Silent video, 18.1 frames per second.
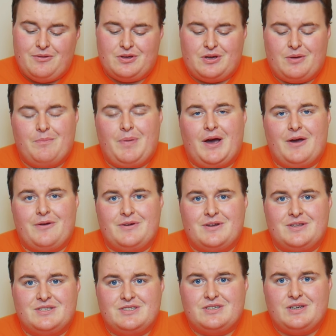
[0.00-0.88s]
the
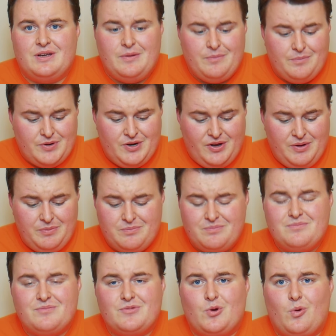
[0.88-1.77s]
components, but
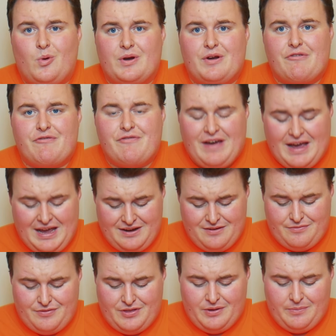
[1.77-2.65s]
I'm quite a fan
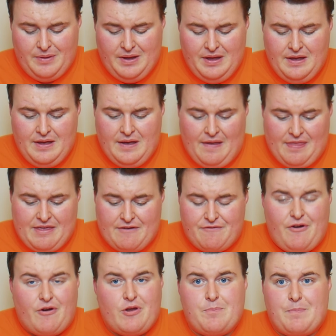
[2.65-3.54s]
of them. They're
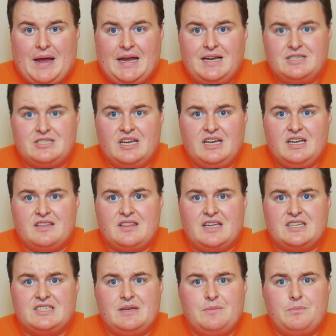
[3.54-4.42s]
very basic,
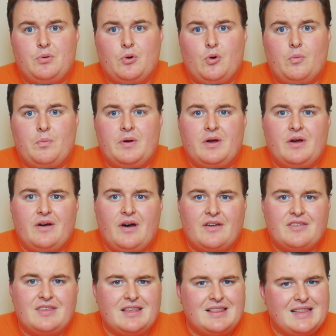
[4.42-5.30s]
they're simple, but
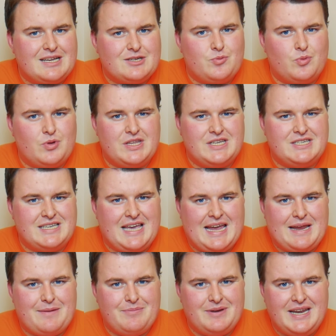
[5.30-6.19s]
I think that's what this
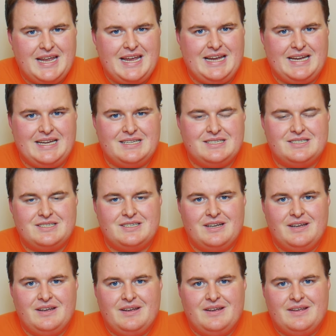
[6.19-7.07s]
game needs.
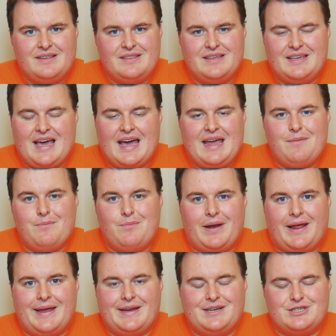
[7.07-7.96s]
The
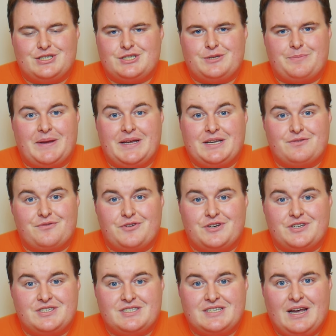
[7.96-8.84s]
gameplay just speaks for
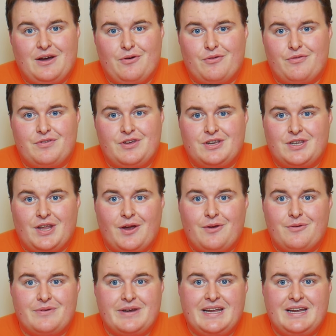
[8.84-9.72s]
itself. You
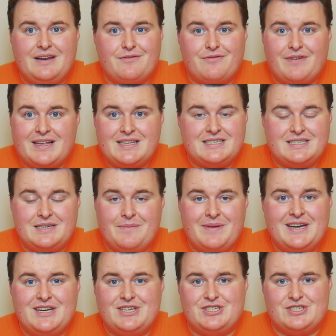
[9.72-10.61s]
don't need fancy
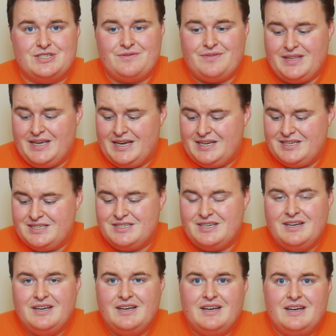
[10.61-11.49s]
miniatures for
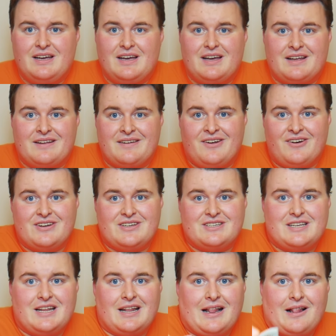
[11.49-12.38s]
this. A
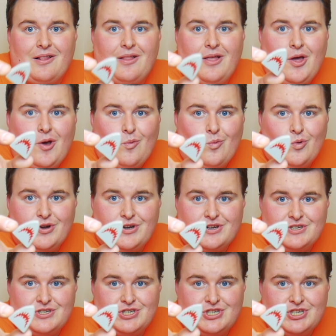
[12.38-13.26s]
nice little
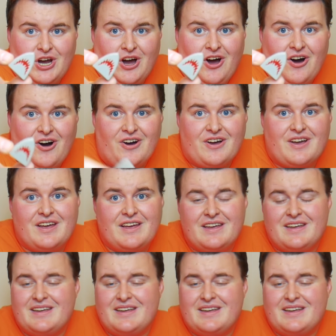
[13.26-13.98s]
wooden shark,